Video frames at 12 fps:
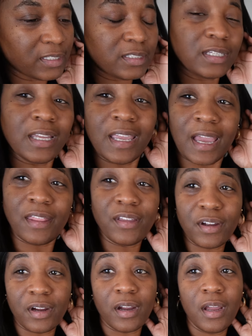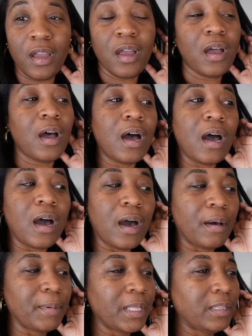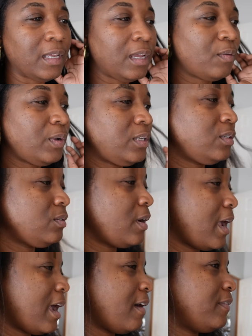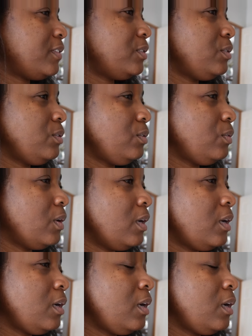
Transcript: is together. Um, and then we do have to